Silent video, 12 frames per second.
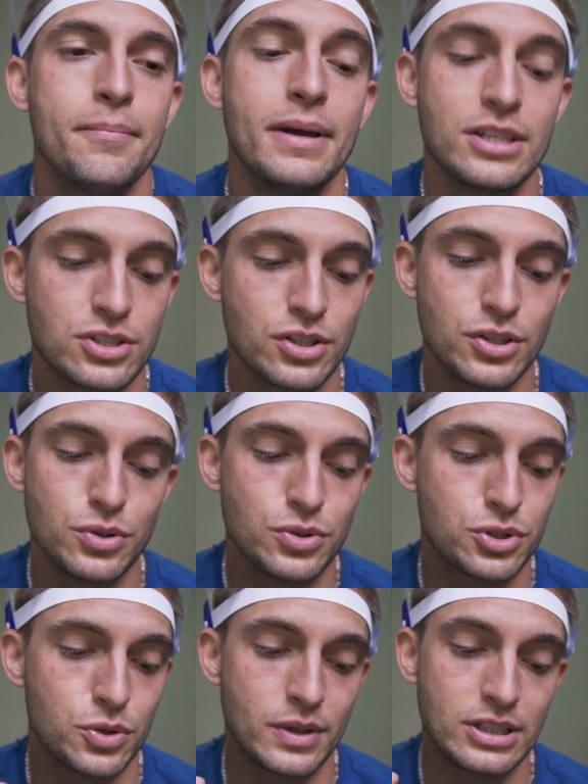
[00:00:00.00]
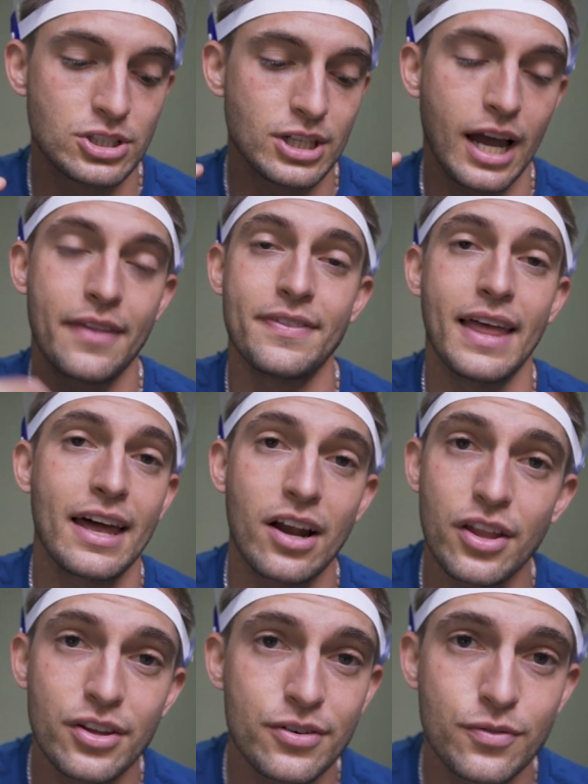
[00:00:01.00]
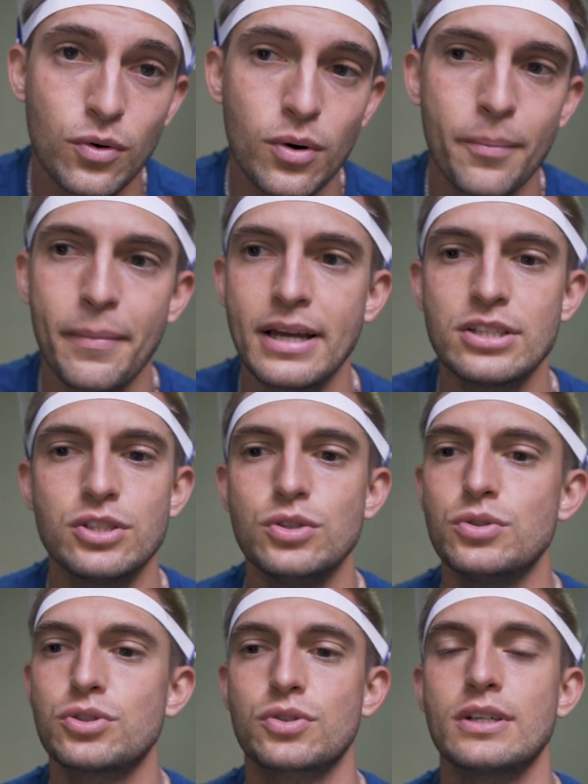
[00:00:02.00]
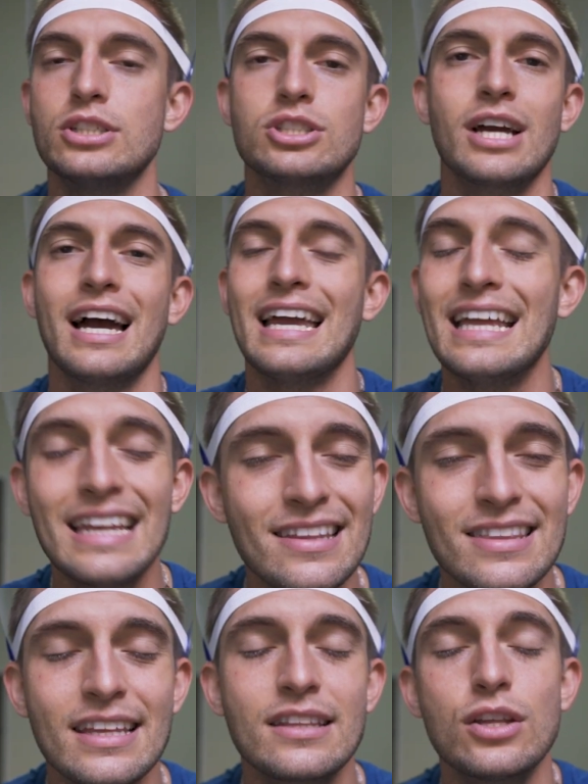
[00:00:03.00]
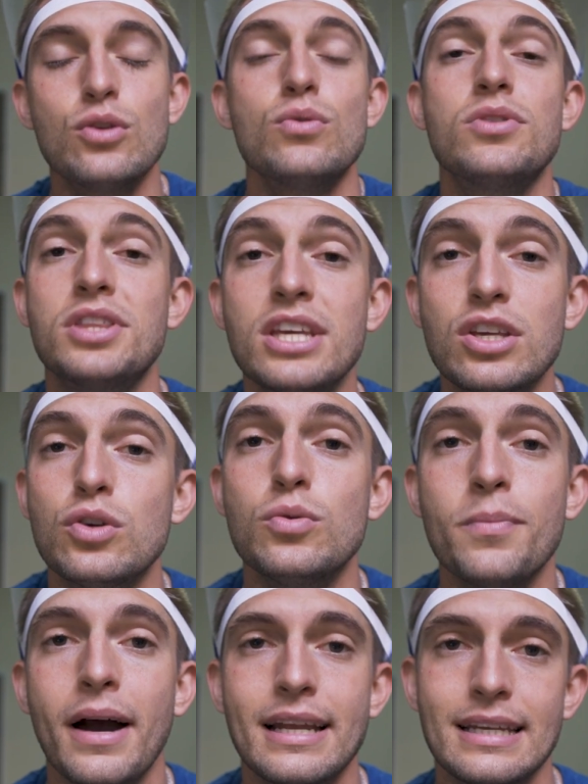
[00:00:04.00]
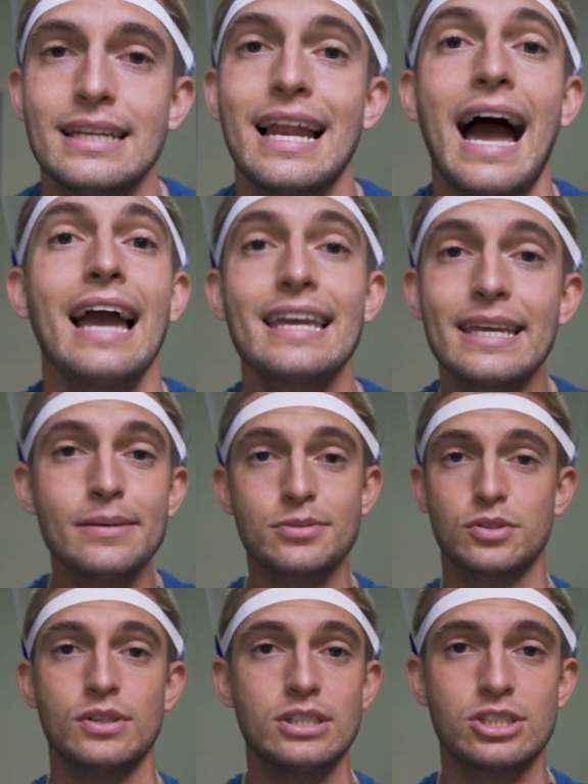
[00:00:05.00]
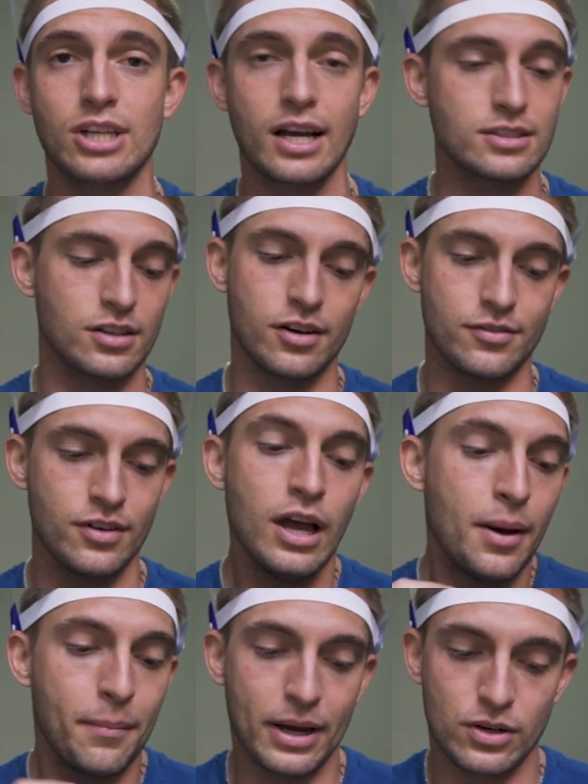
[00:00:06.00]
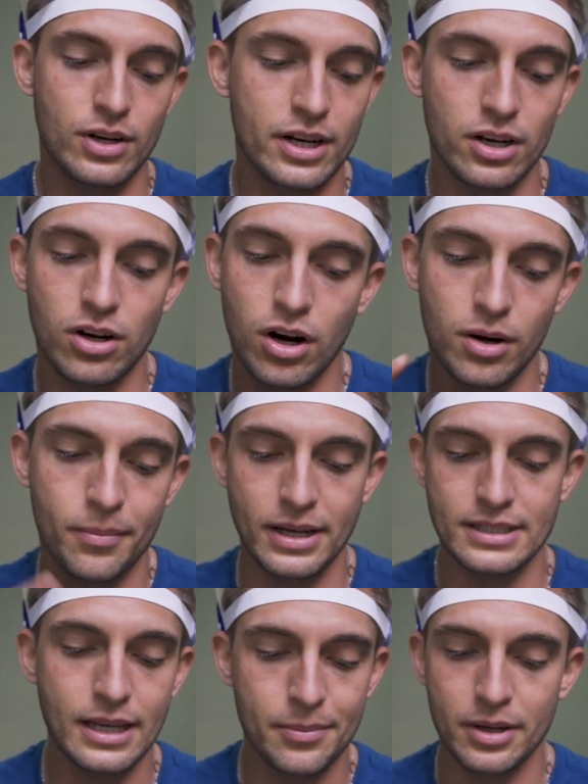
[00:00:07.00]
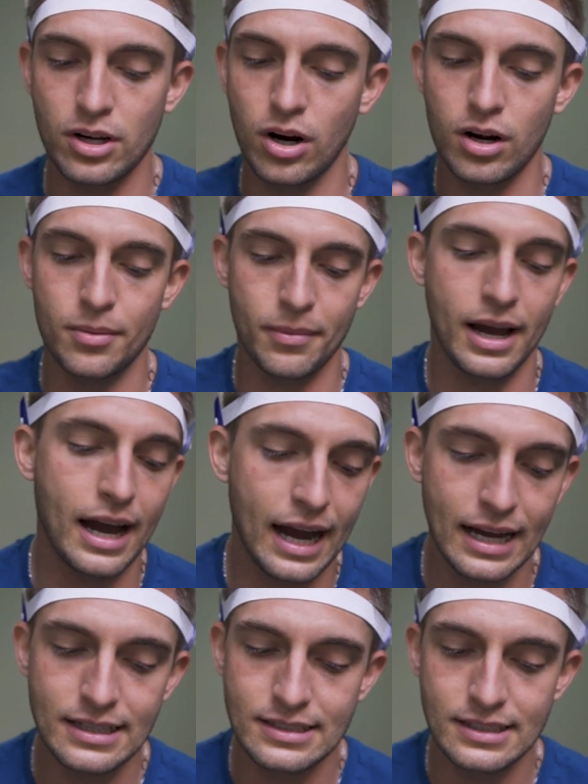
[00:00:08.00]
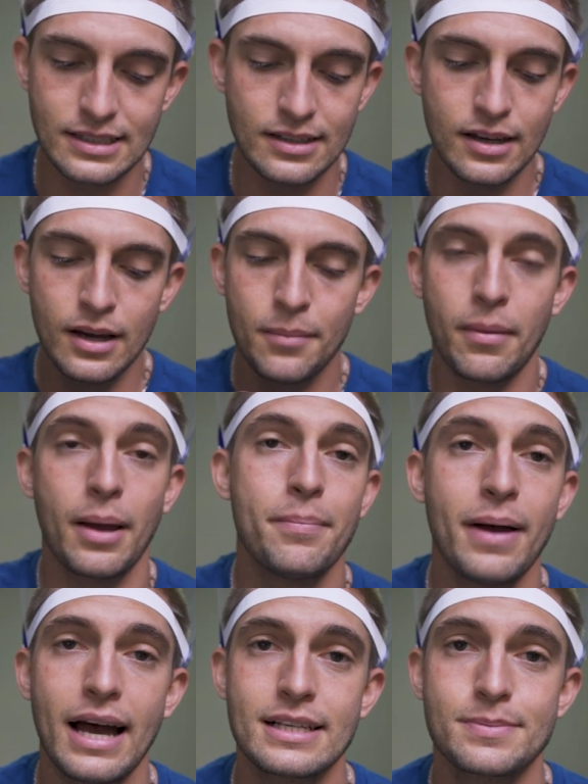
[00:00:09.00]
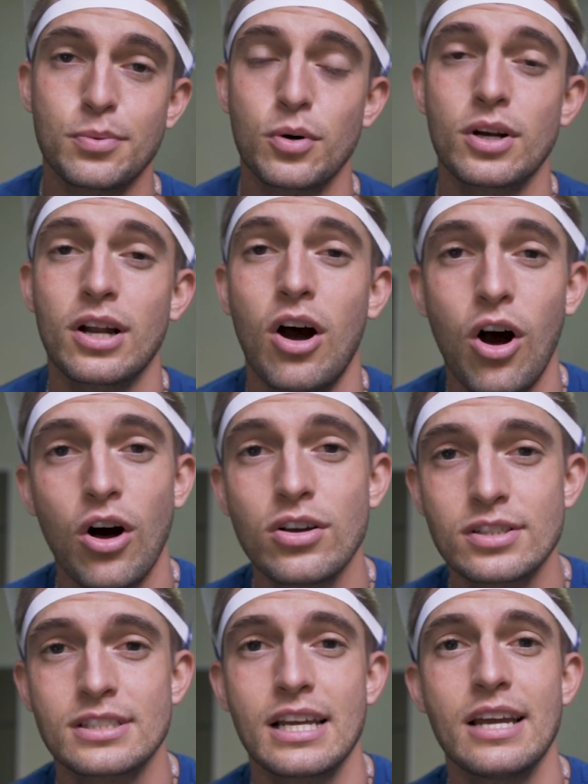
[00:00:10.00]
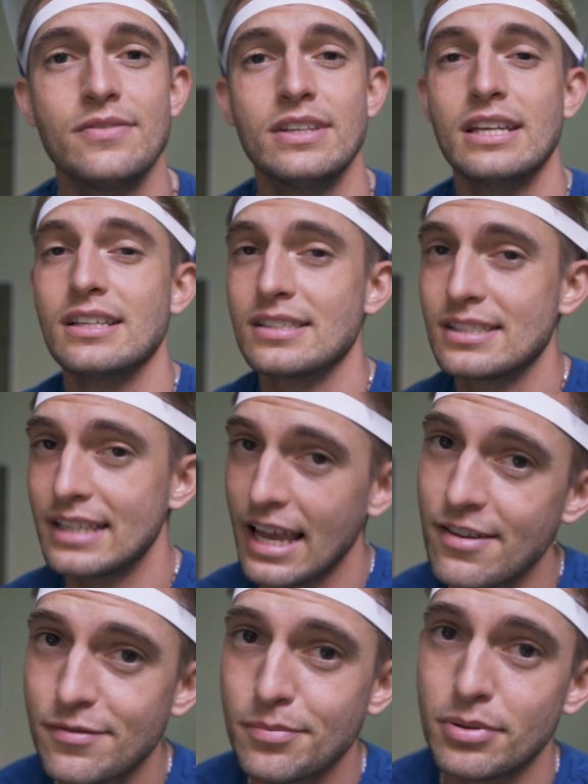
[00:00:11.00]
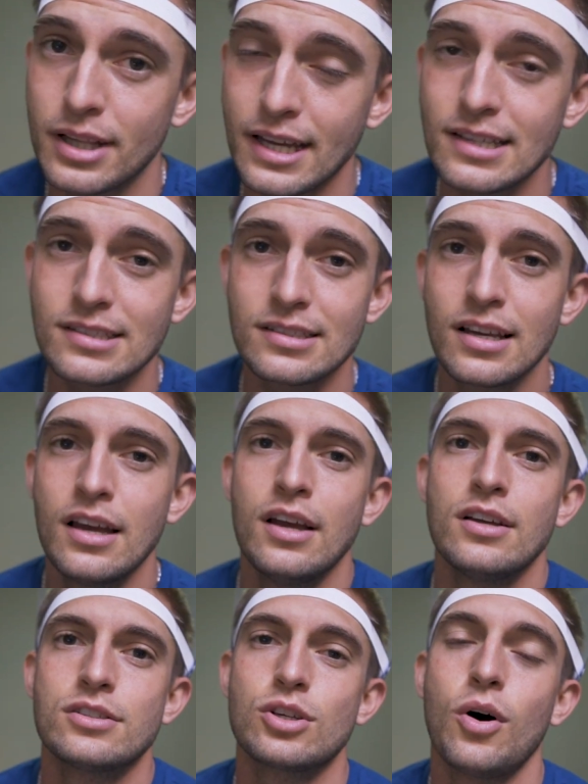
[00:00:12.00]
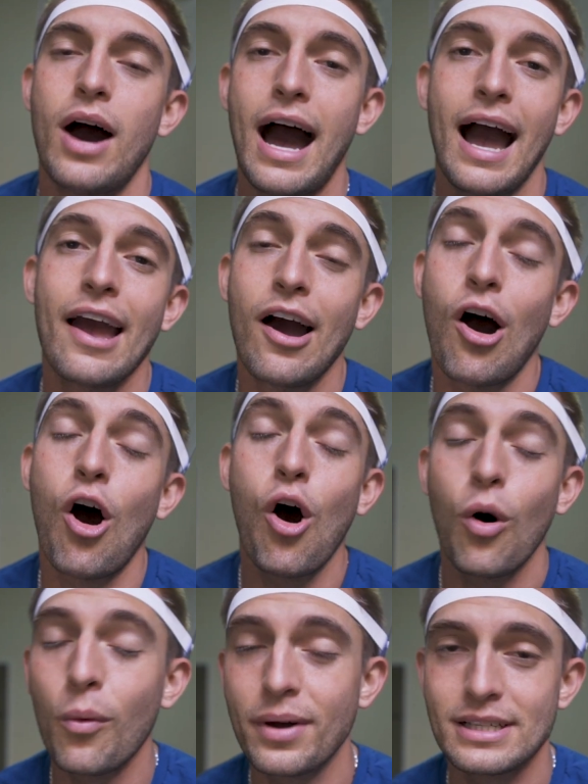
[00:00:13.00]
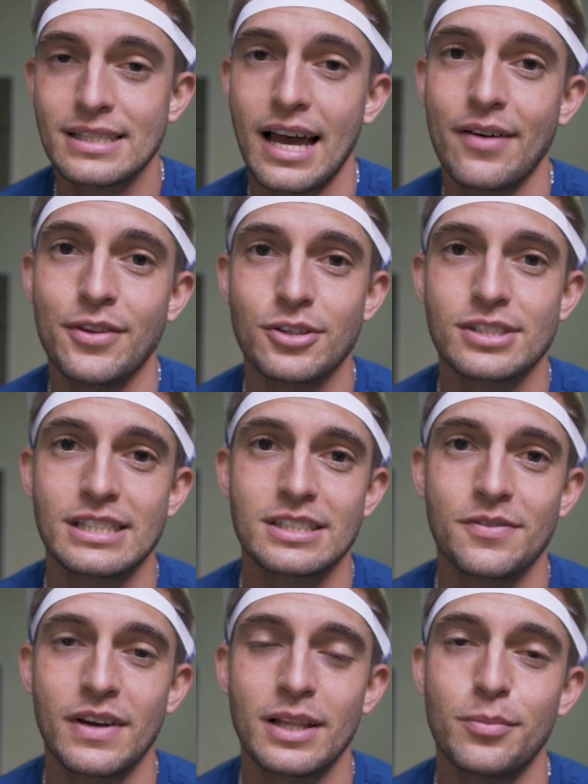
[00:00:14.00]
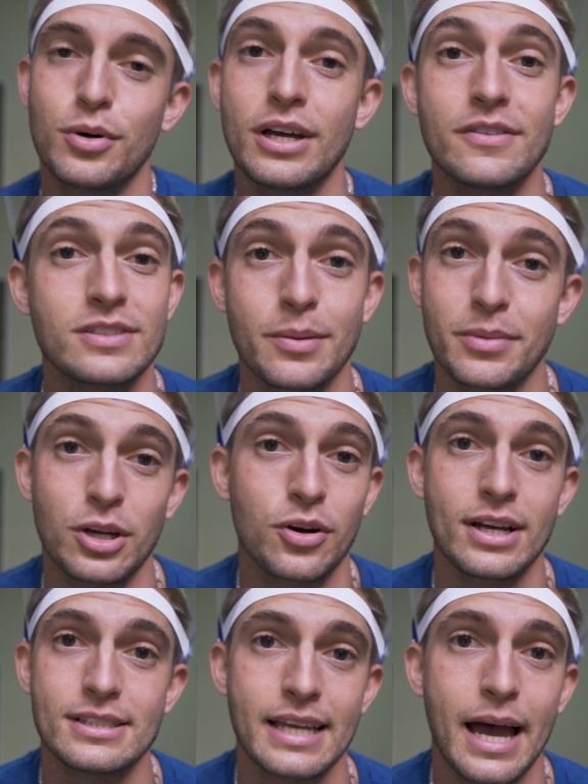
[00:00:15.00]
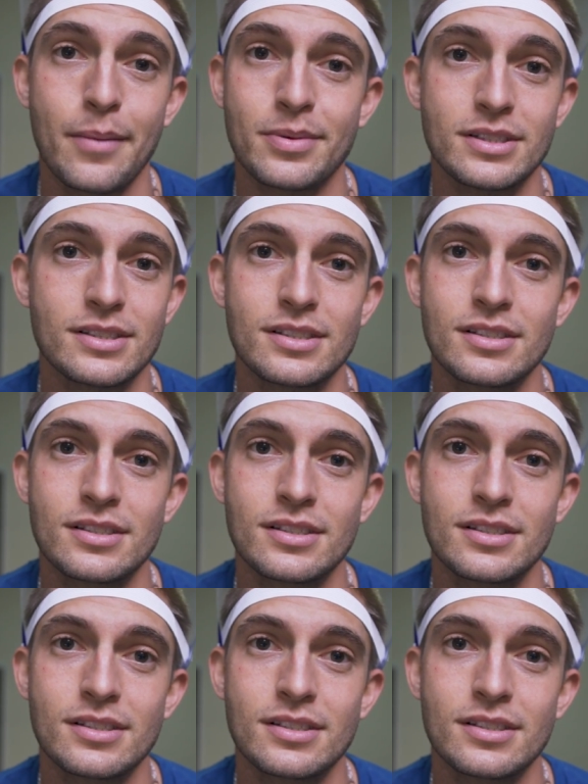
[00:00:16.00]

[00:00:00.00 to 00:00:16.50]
Make sure you screenshot that other form. Make sure you screenshot anything that you think you might need. I keep screenshots of my credit card, my debit card, my ID, my passport, all saved in a safe place so I always have those things available if something crazy happens.